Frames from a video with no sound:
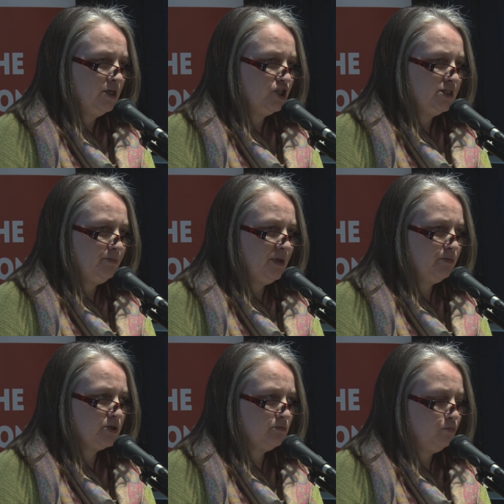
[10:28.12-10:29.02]
Jane's
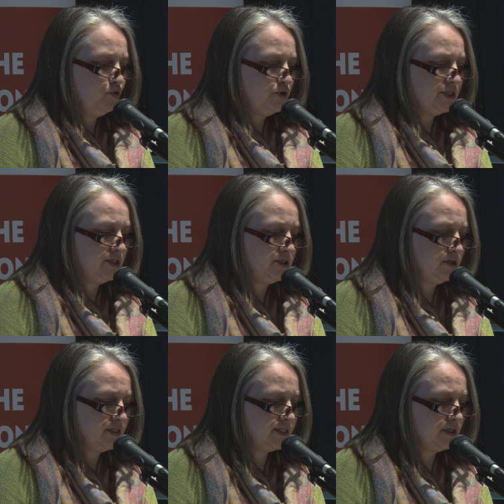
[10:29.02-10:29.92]
paper is important
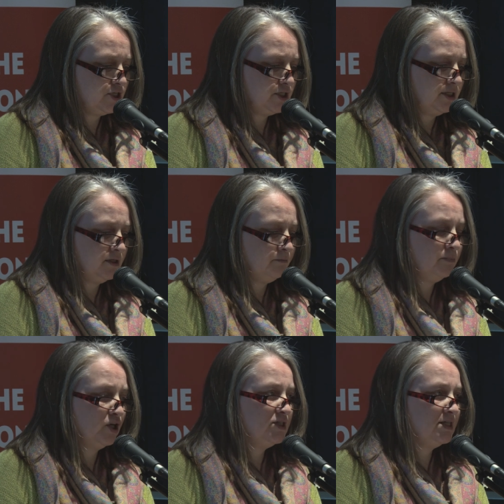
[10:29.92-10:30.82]
to our discussion here
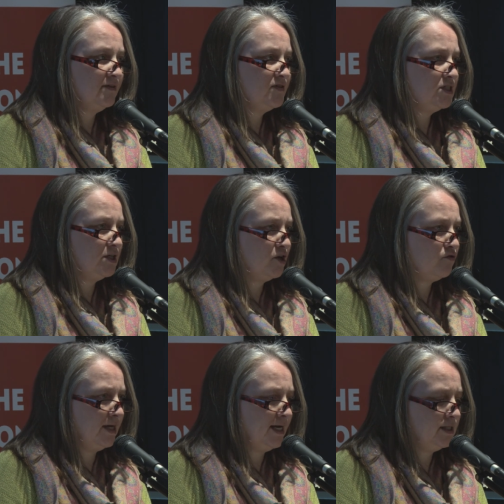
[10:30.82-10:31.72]
because it gives stark
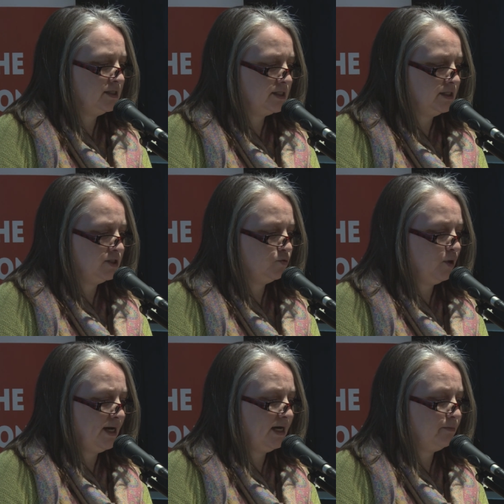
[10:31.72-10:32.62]
reality to
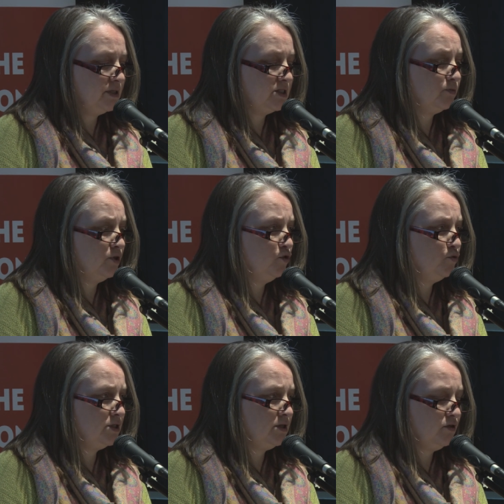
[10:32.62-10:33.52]
what happens when
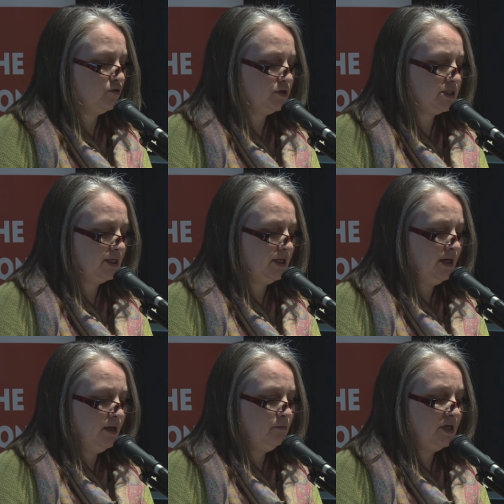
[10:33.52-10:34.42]
those in authority
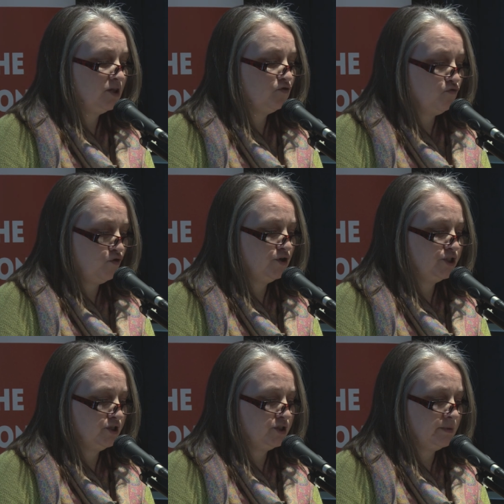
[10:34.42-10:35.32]
make the wrong
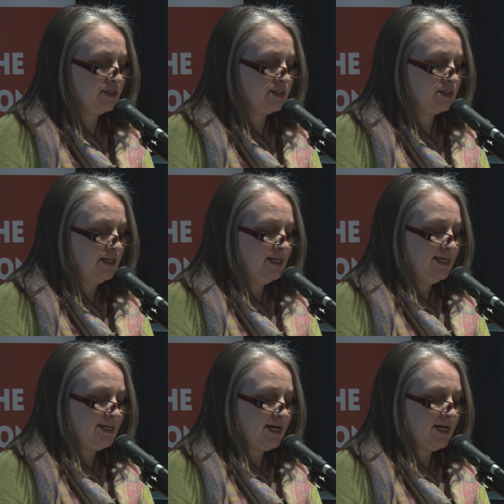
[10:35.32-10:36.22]
judgments.
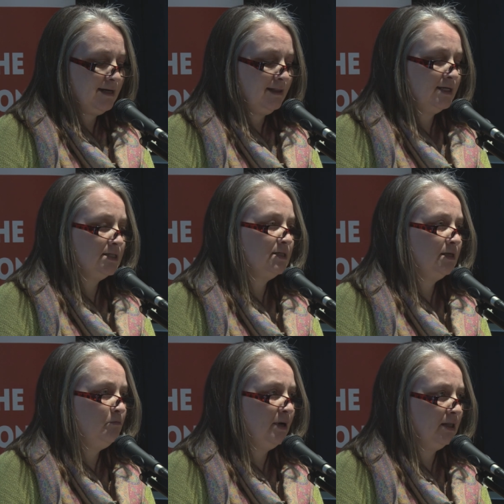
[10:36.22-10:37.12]
It highlights
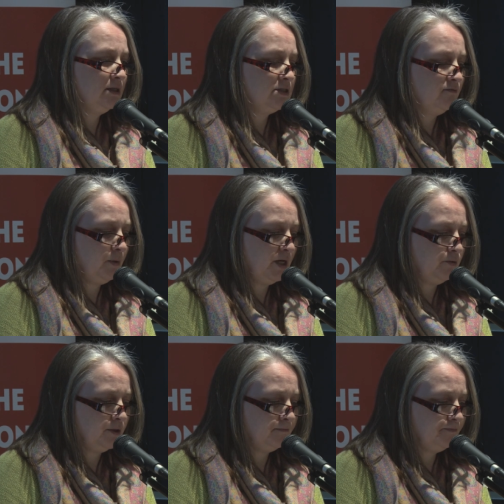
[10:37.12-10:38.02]
the imbalance of
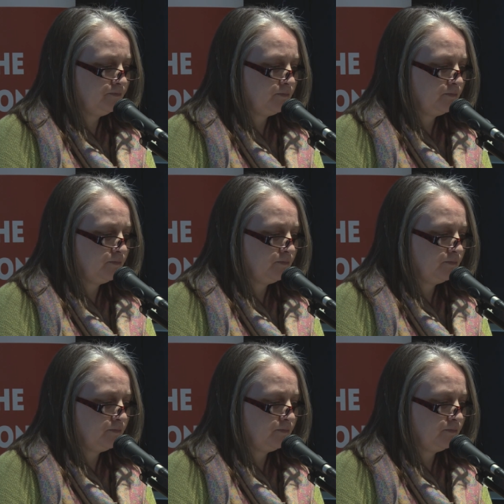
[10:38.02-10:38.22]
power.